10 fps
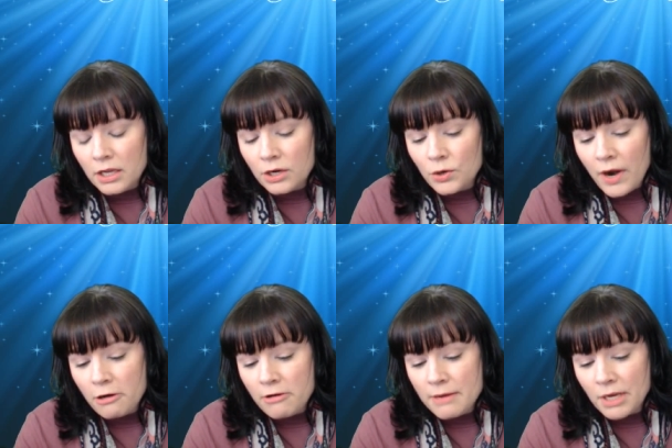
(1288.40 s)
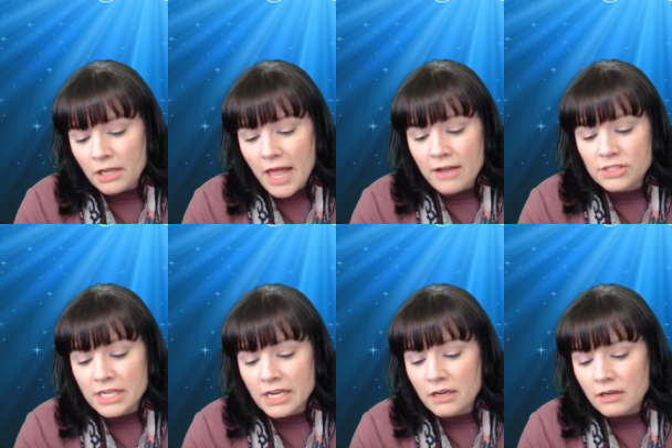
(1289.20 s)
Gregory
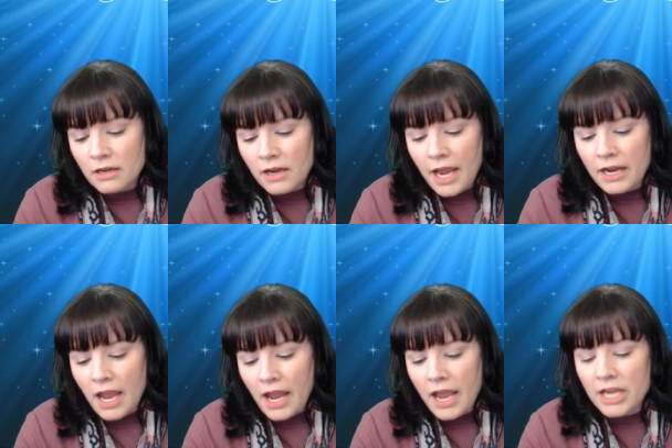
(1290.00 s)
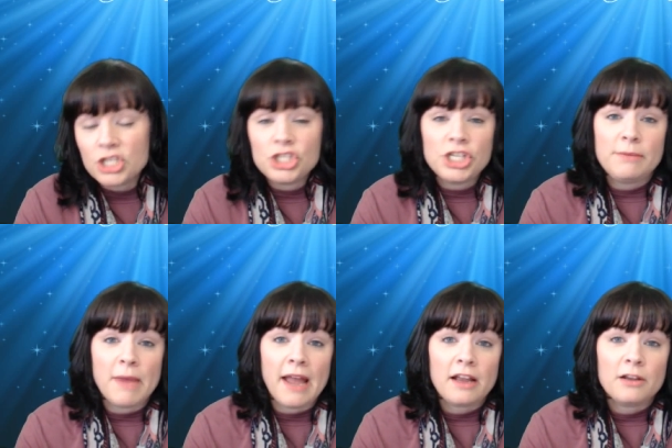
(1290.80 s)
McLowski, aka
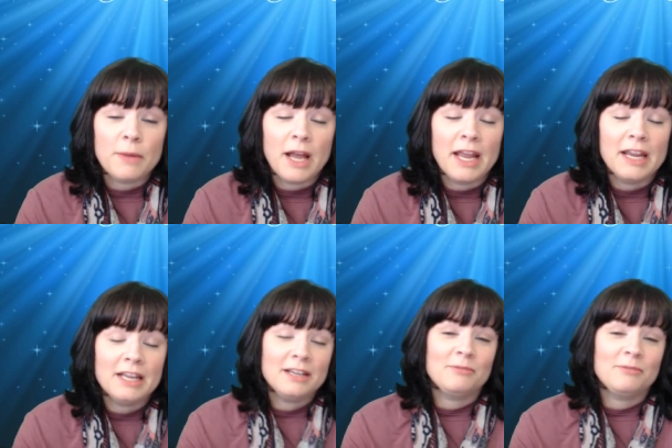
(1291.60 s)
GMac, my